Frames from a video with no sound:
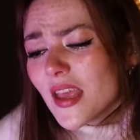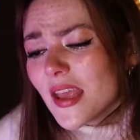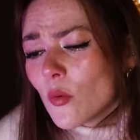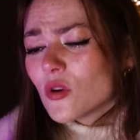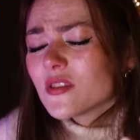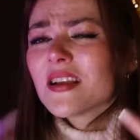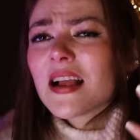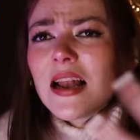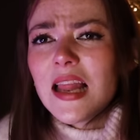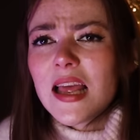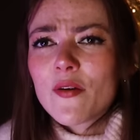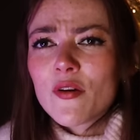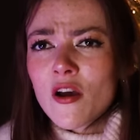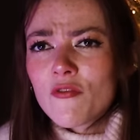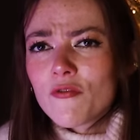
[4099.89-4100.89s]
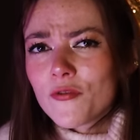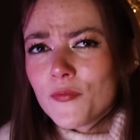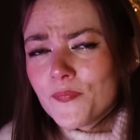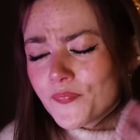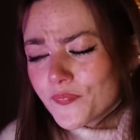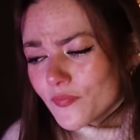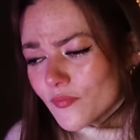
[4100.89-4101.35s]
it wasn't clear enough.
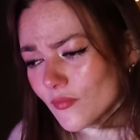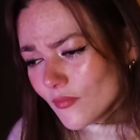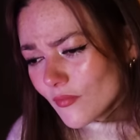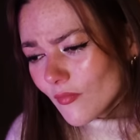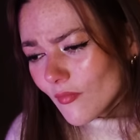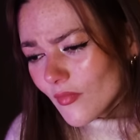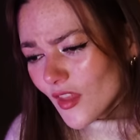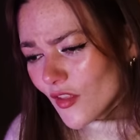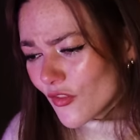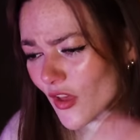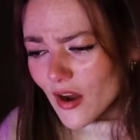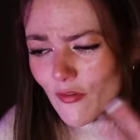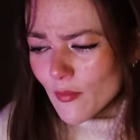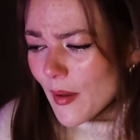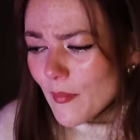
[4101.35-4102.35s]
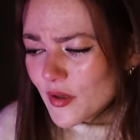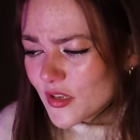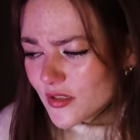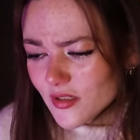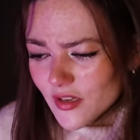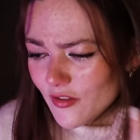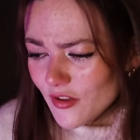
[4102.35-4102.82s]
that I
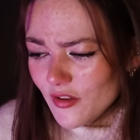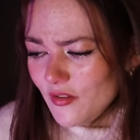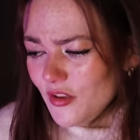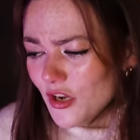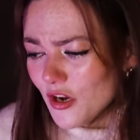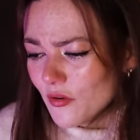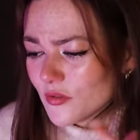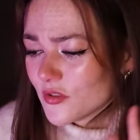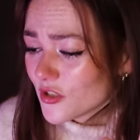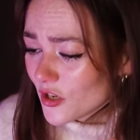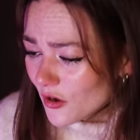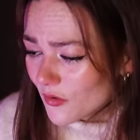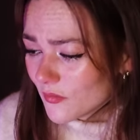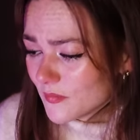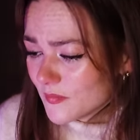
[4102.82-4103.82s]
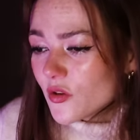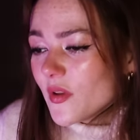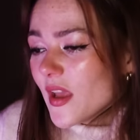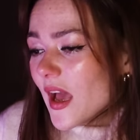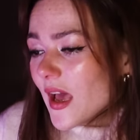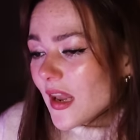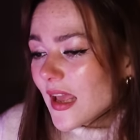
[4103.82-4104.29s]
remembered and that, you know. So
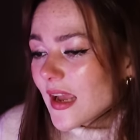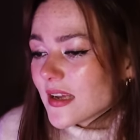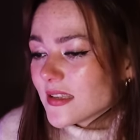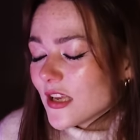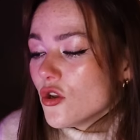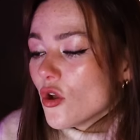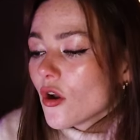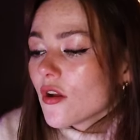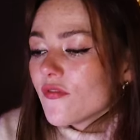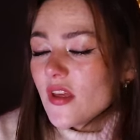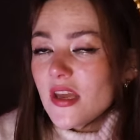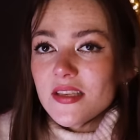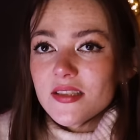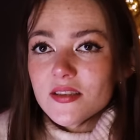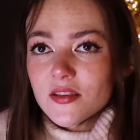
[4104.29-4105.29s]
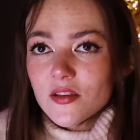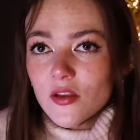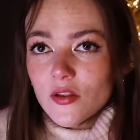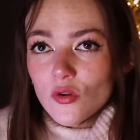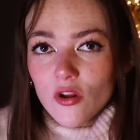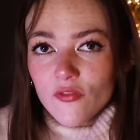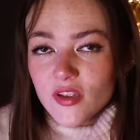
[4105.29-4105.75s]
yeah, like I said, none of
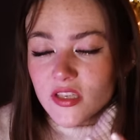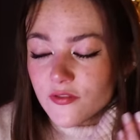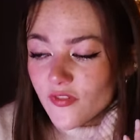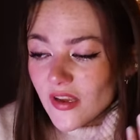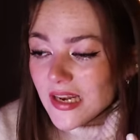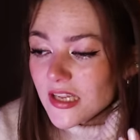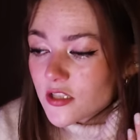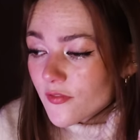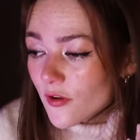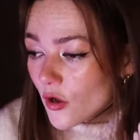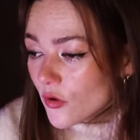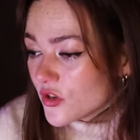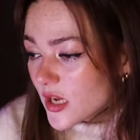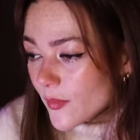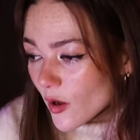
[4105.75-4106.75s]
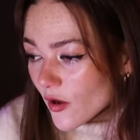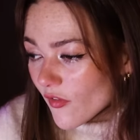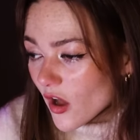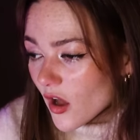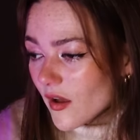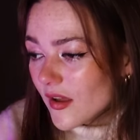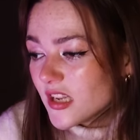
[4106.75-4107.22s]
his feelings of ownership
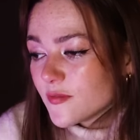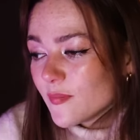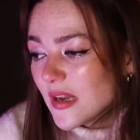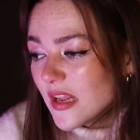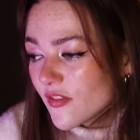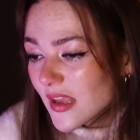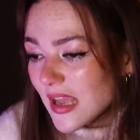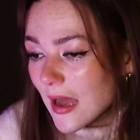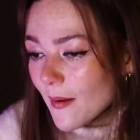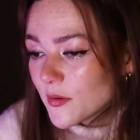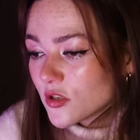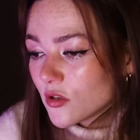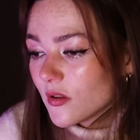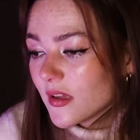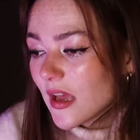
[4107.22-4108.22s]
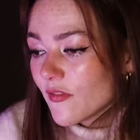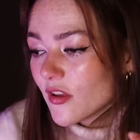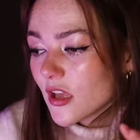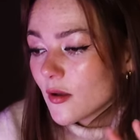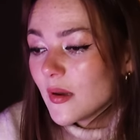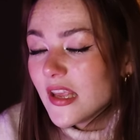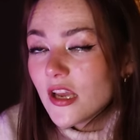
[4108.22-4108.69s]
over her and his belief in the capital and
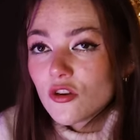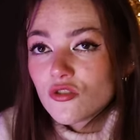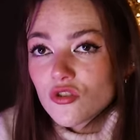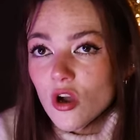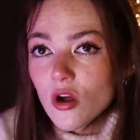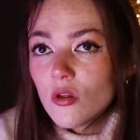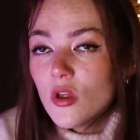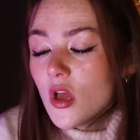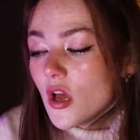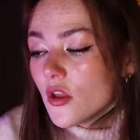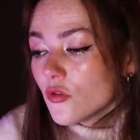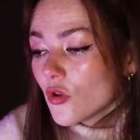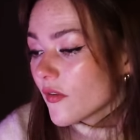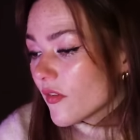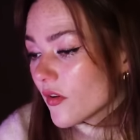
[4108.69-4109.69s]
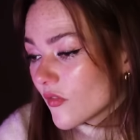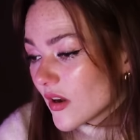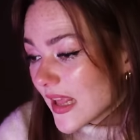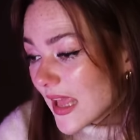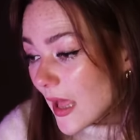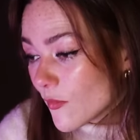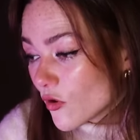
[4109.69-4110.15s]
having complete control, none of it
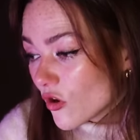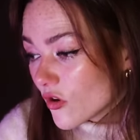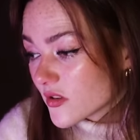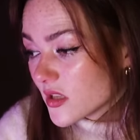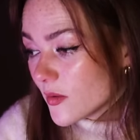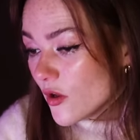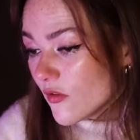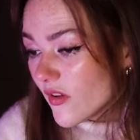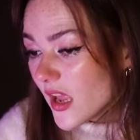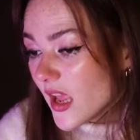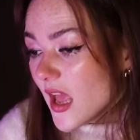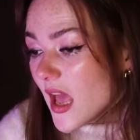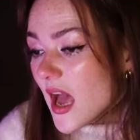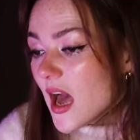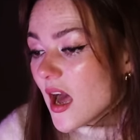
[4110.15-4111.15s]
really came across in the movie.